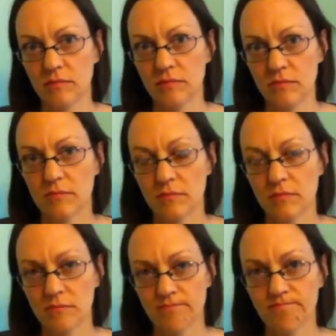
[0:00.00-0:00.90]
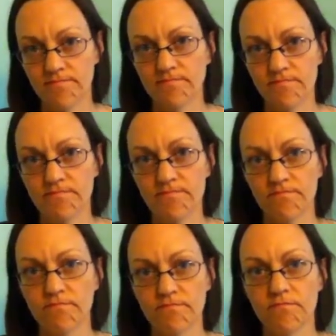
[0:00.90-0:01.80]

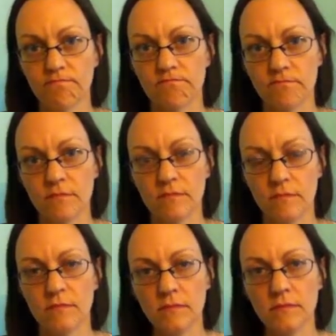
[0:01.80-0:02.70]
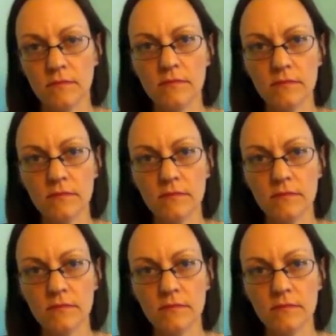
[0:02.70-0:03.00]
[no speech]